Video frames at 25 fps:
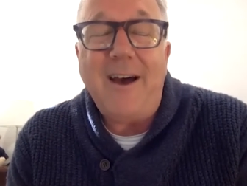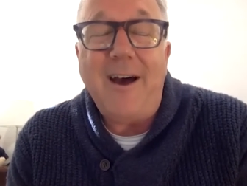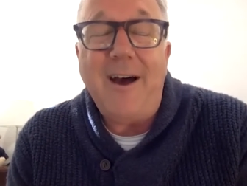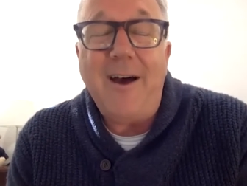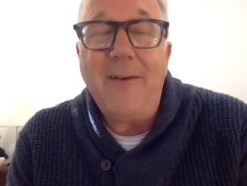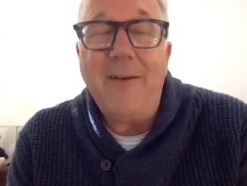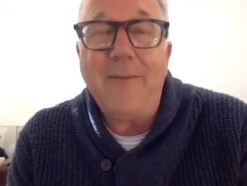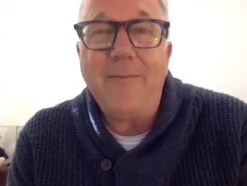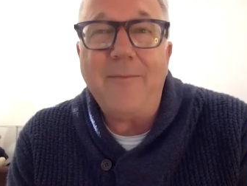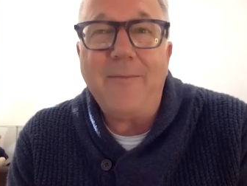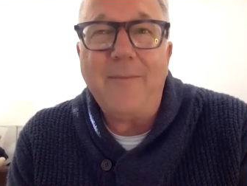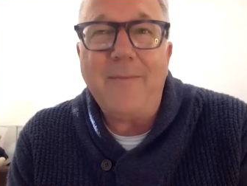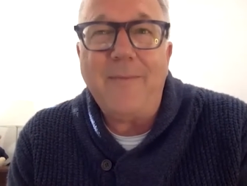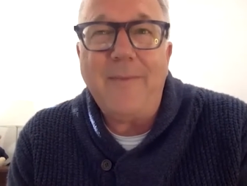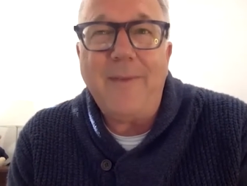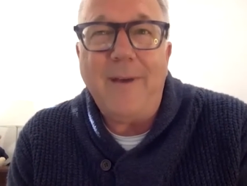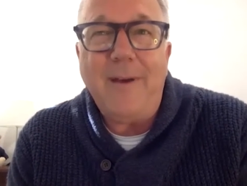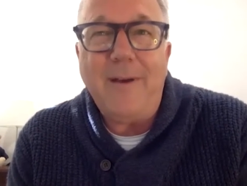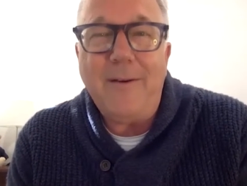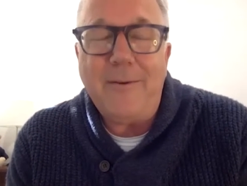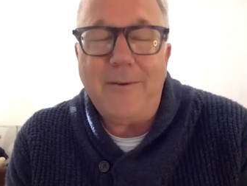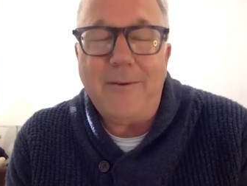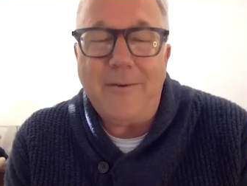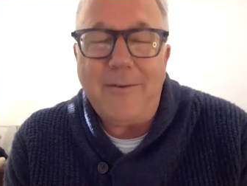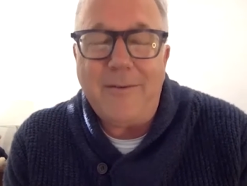I'm
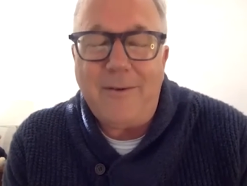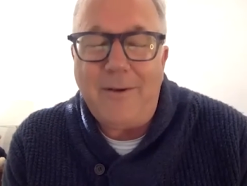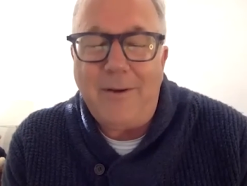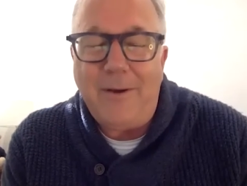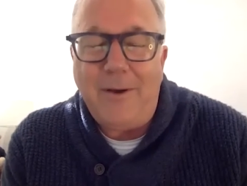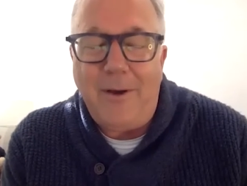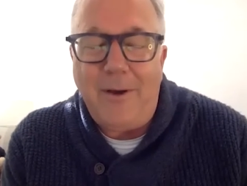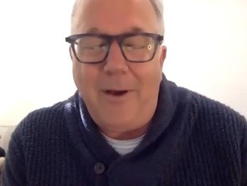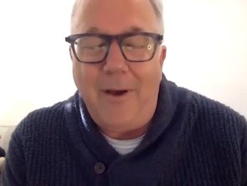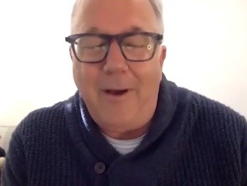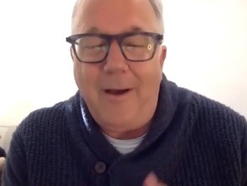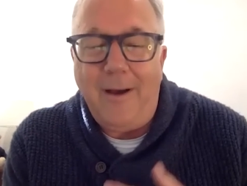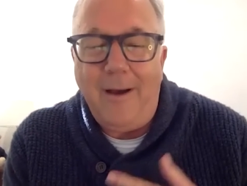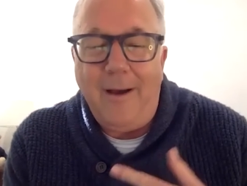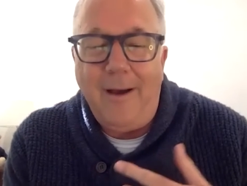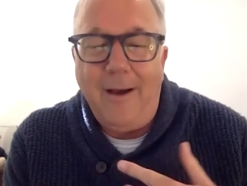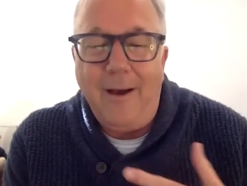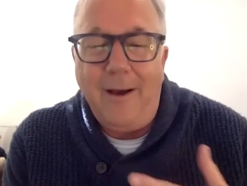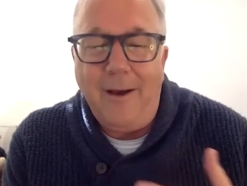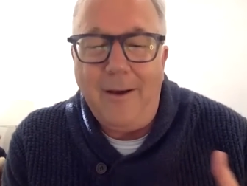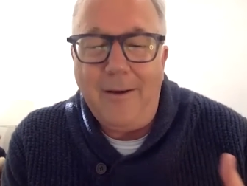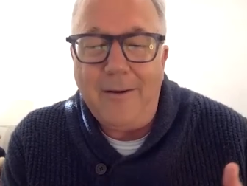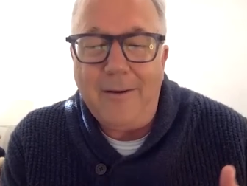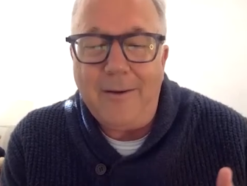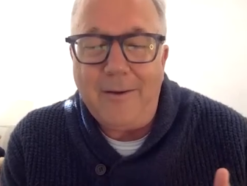I
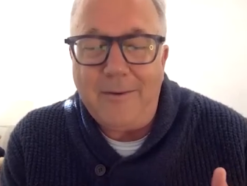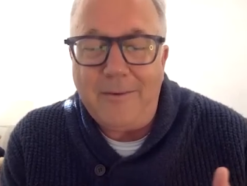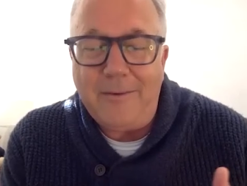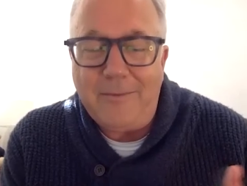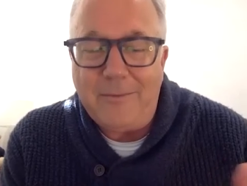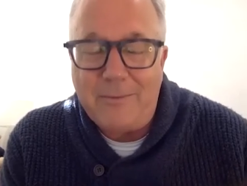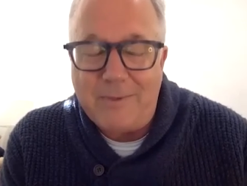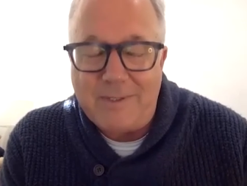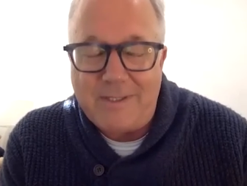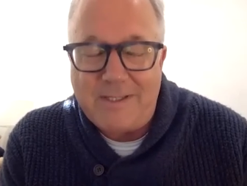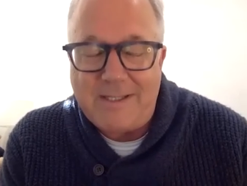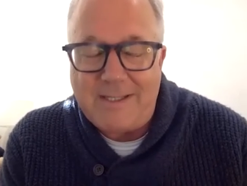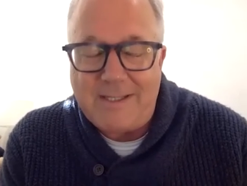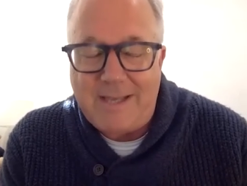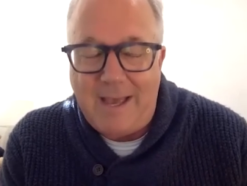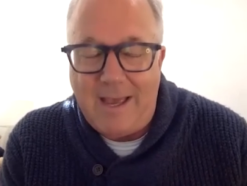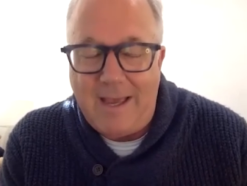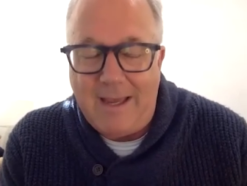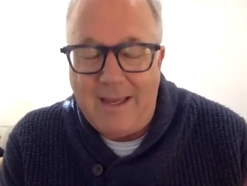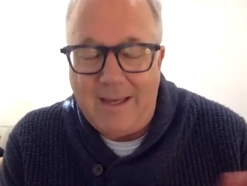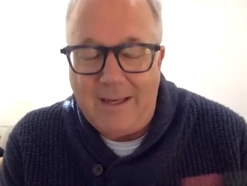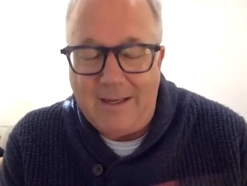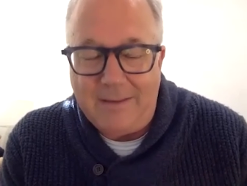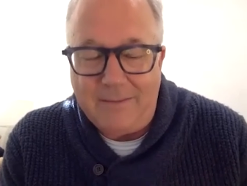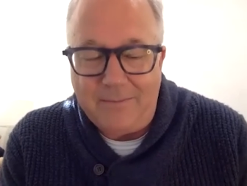I was
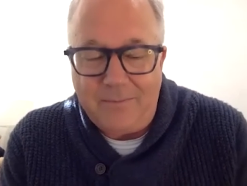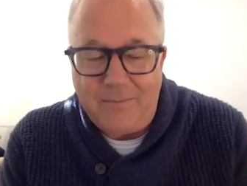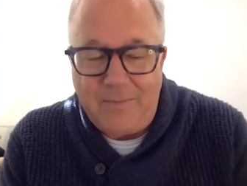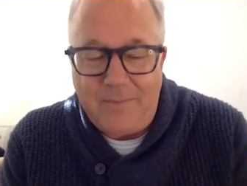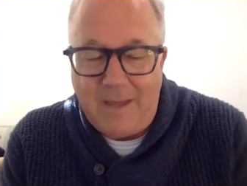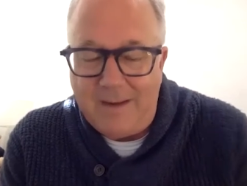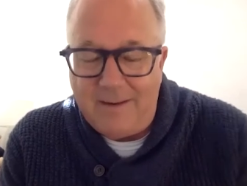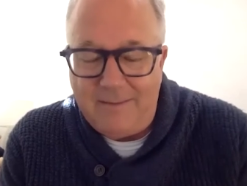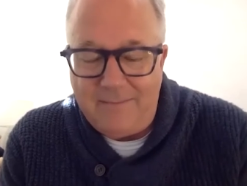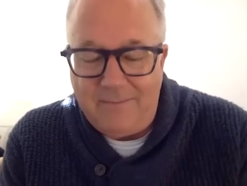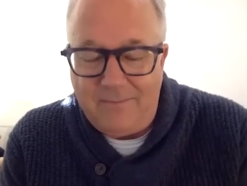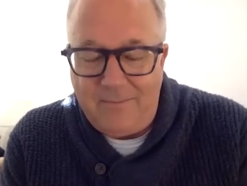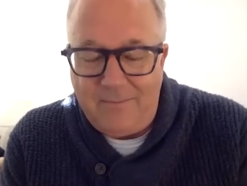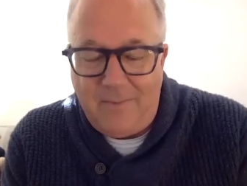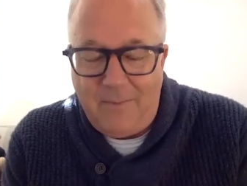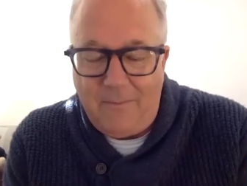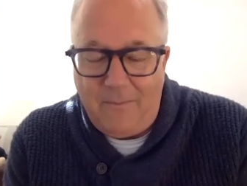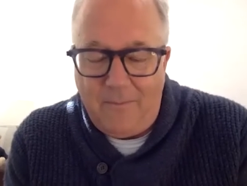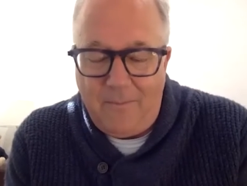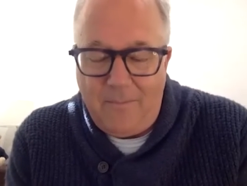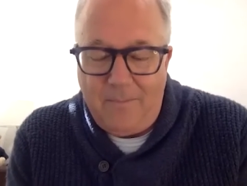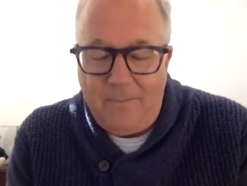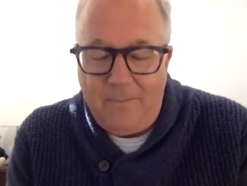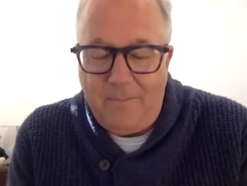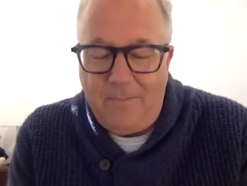saying that
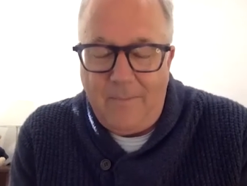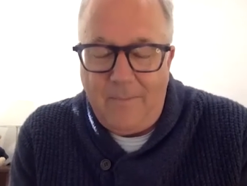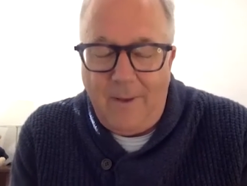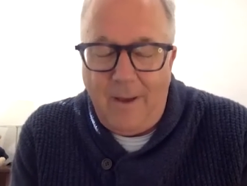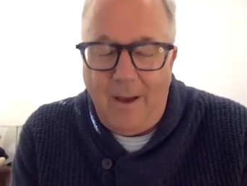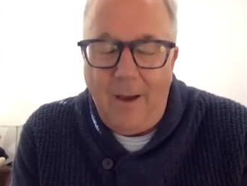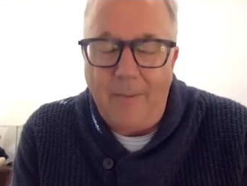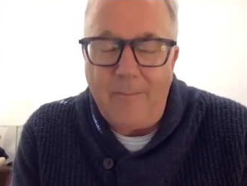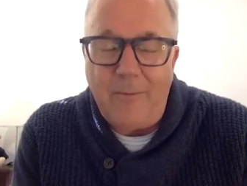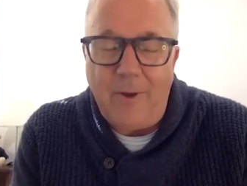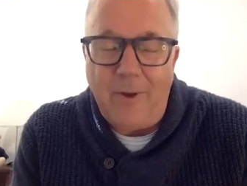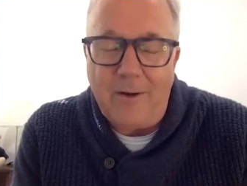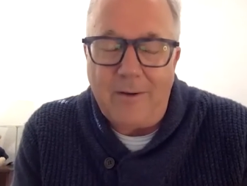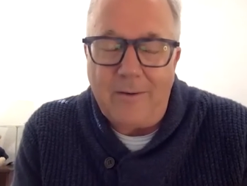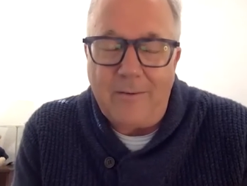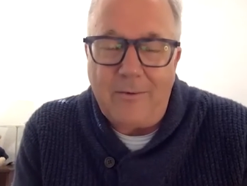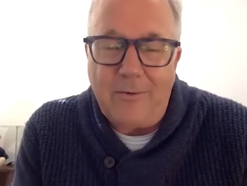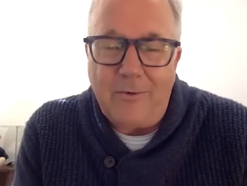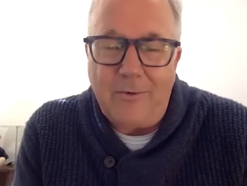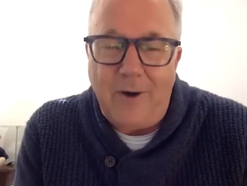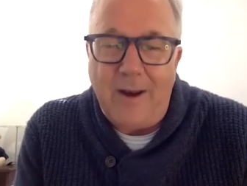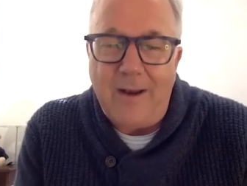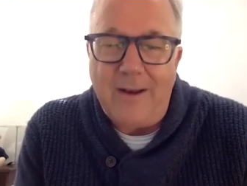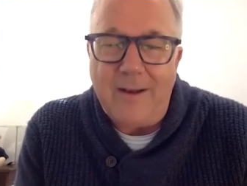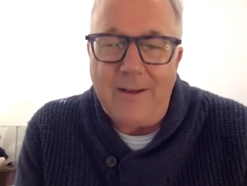I'm not
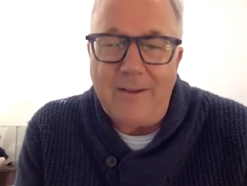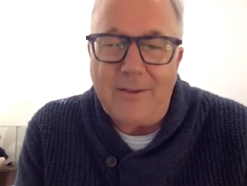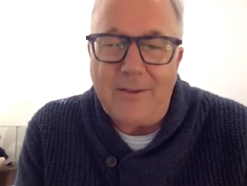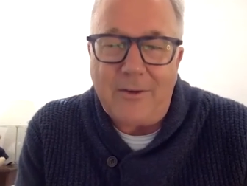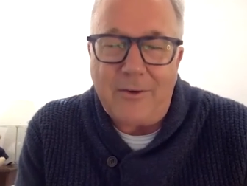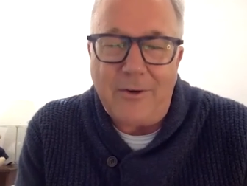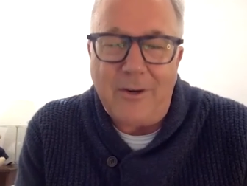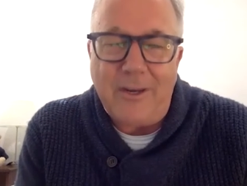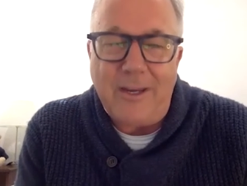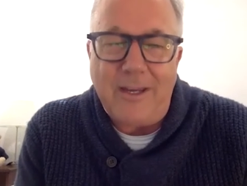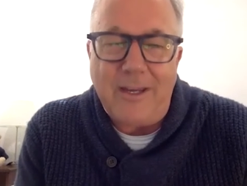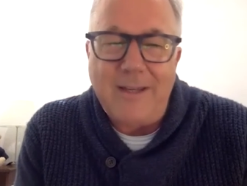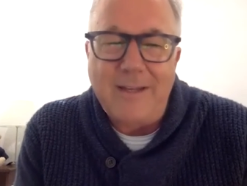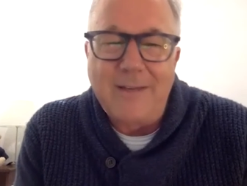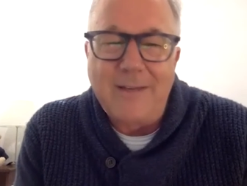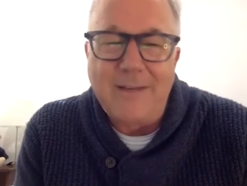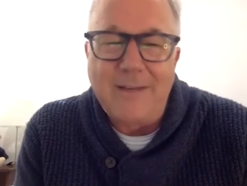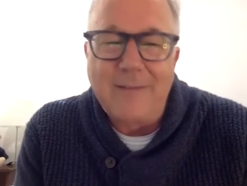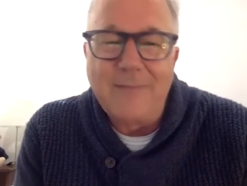great at the Greek,